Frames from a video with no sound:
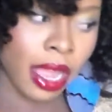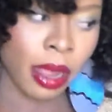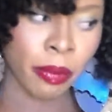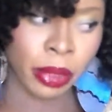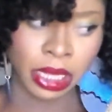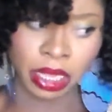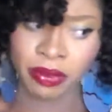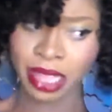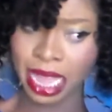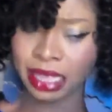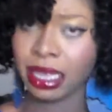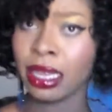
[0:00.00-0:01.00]
I can't believe
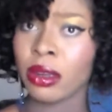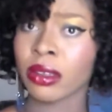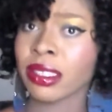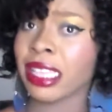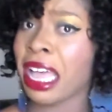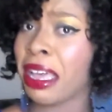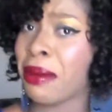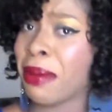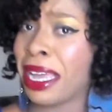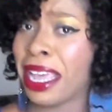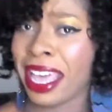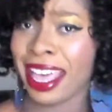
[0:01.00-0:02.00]
that. It looks like
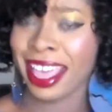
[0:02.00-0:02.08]
my